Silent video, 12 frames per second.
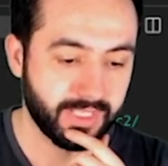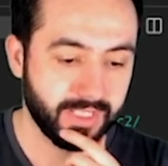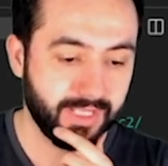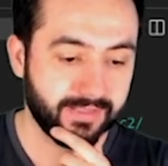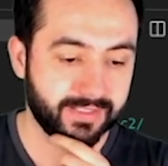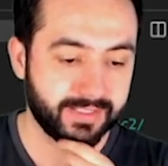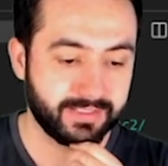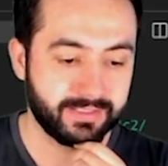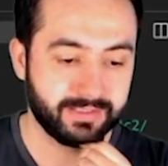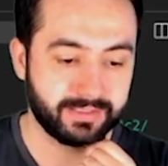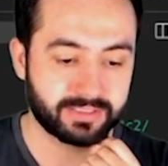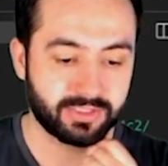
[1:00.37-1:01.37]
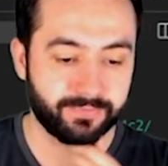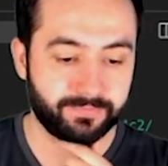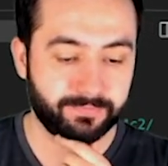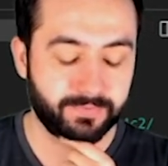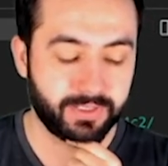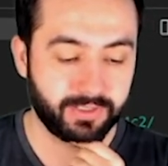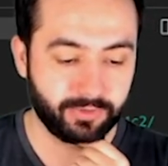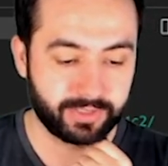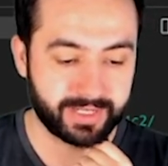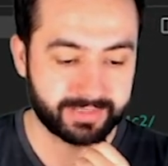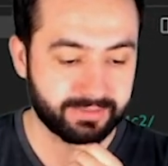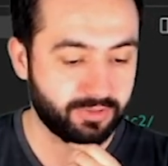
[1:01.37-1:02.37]
And then let's start
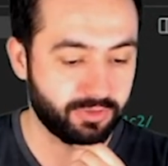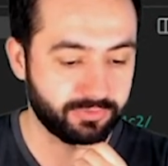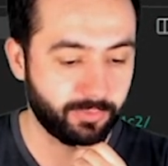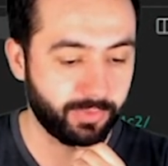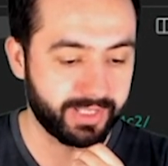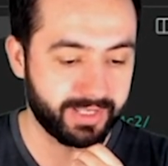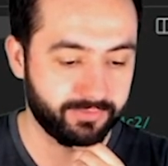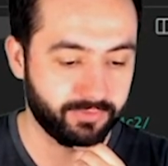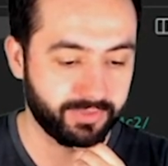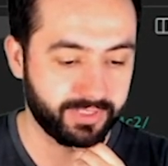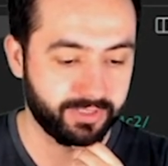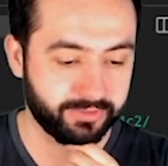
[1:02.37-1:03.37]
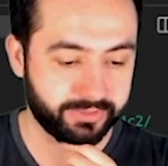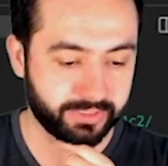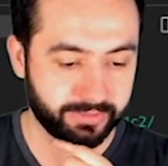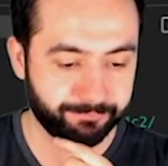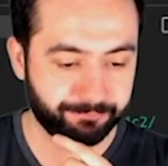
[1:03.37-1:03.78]
looking at the code that we have over here done.